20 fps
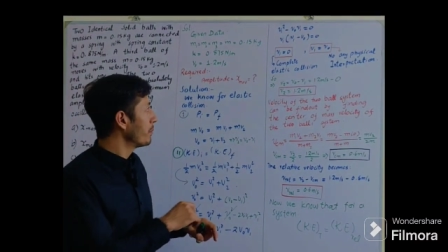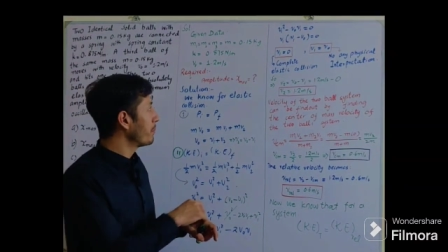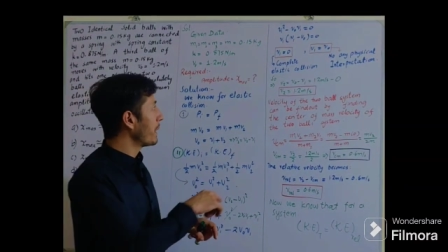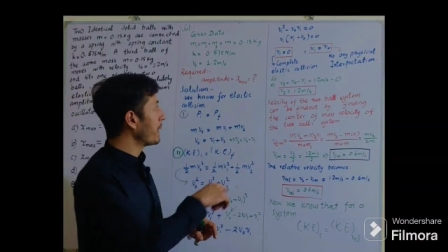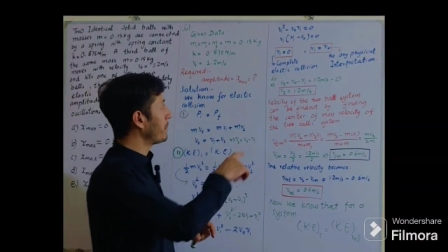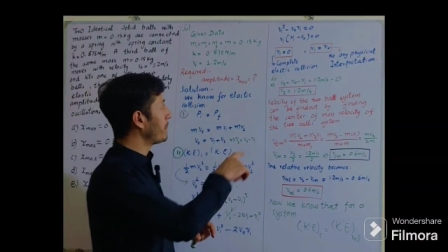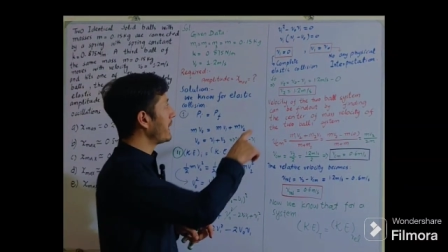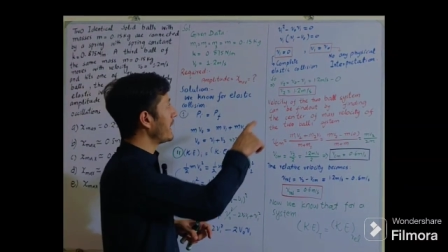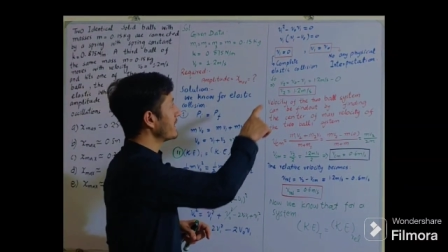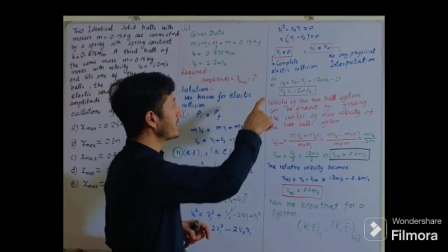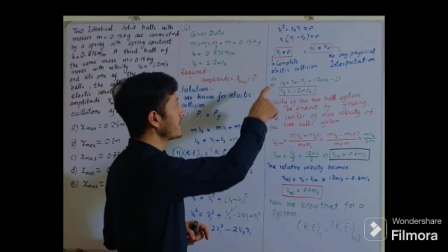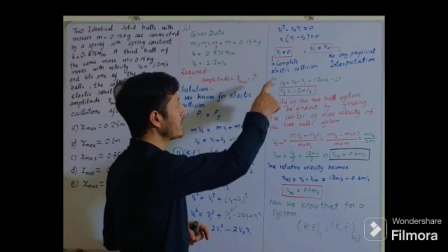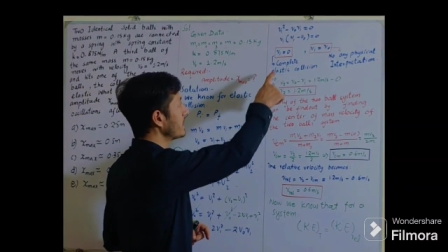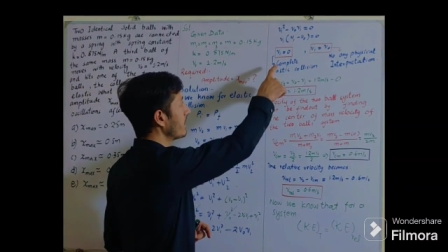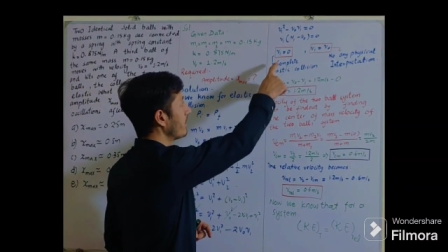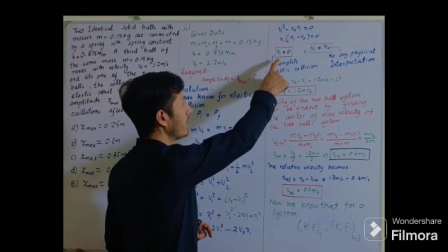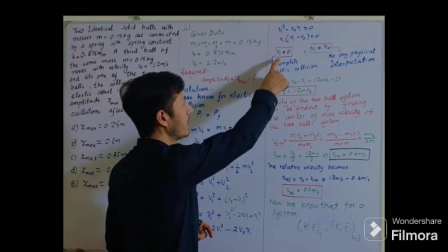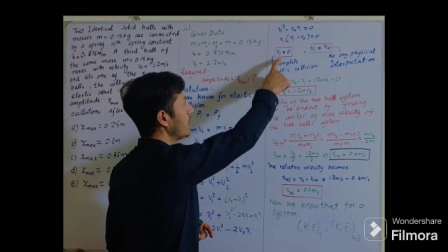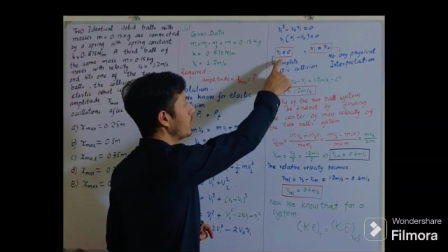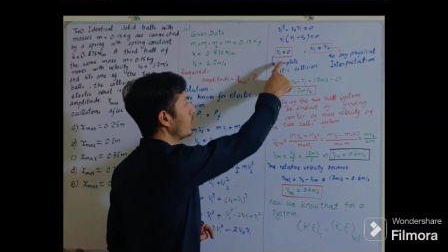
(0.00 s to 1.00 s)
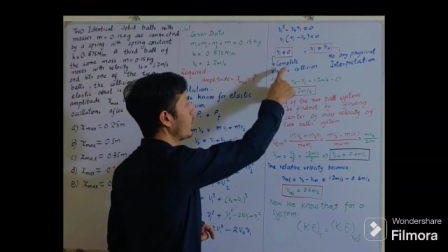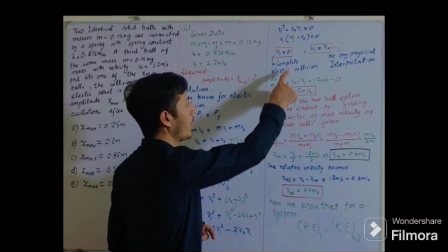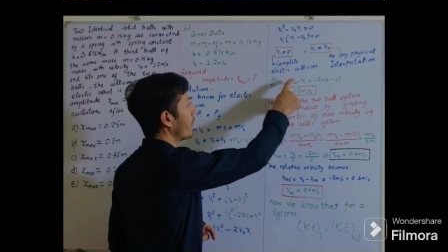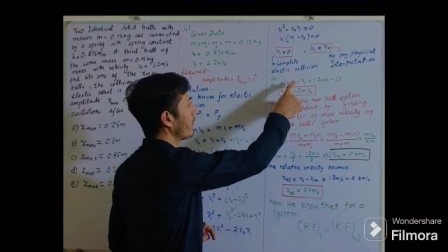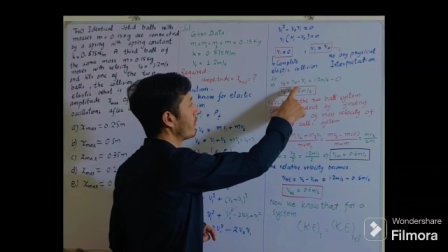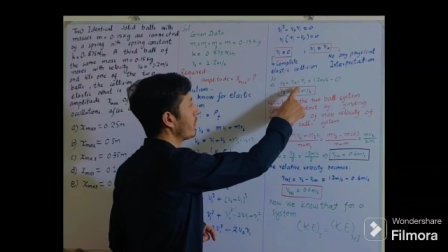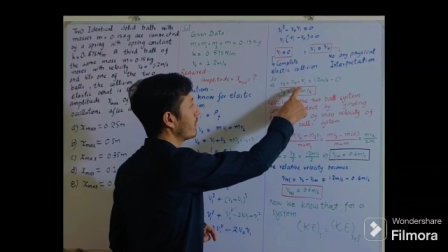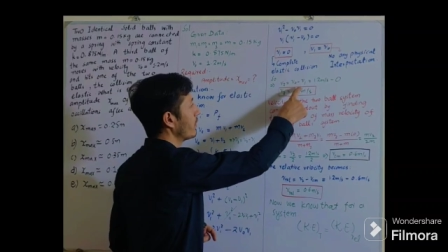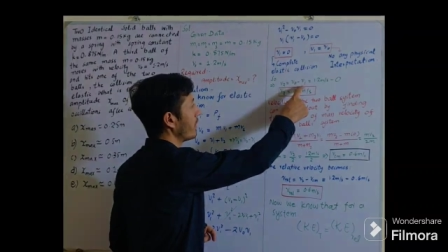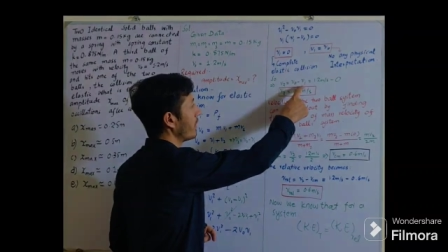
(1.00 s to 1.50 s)
By placing the value
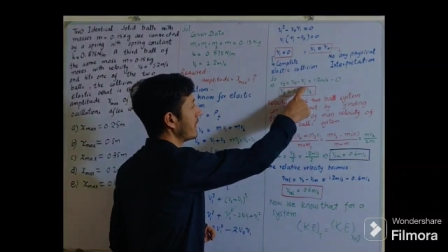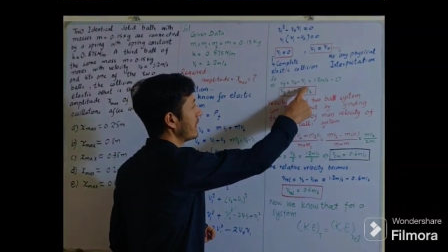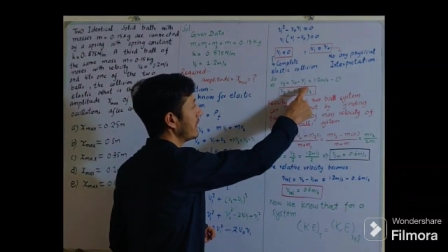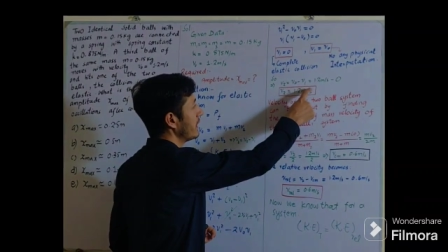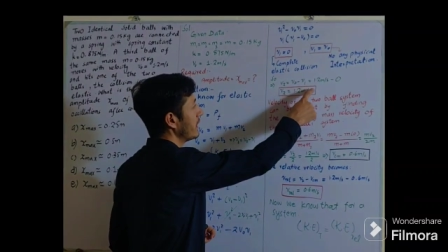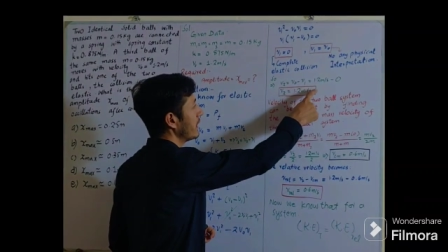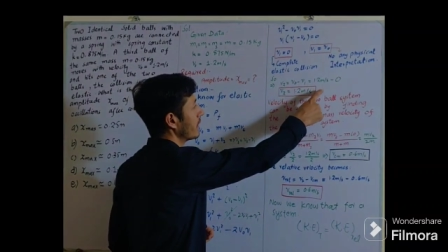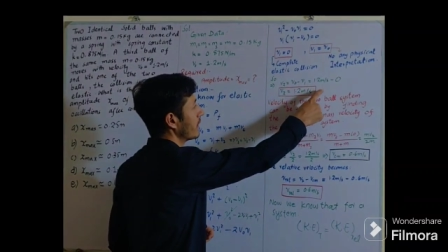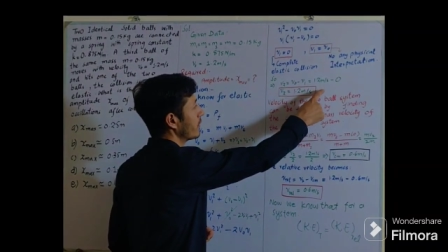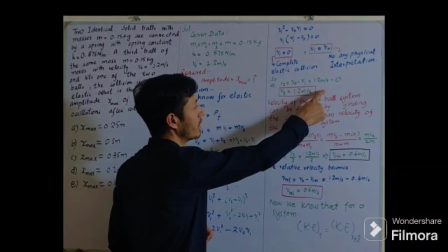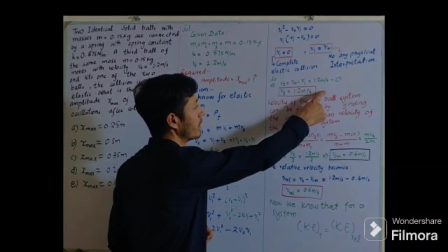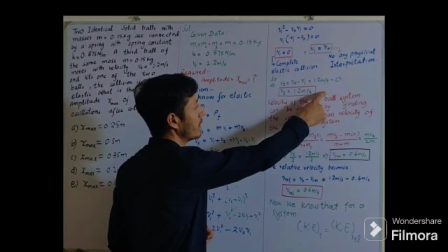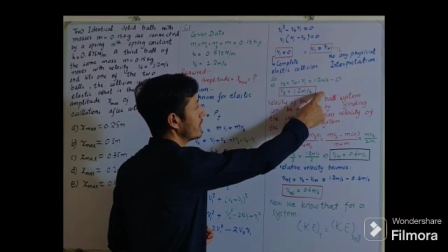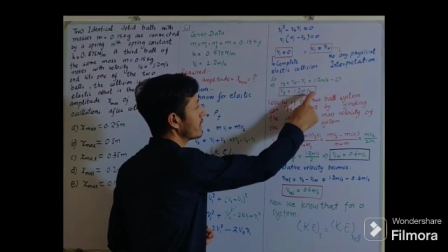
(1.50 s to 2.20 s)
of V1 here,